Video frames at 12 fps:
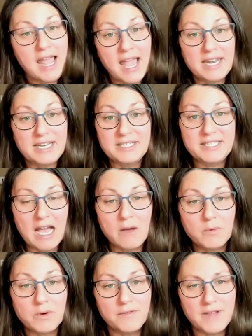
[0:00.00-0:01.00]
And in
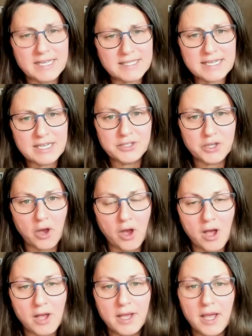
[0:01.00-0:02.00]
downward facing
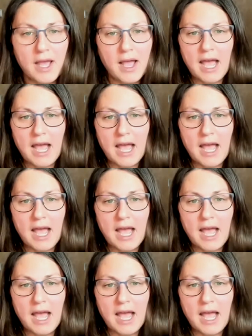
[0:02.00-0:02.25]
dog,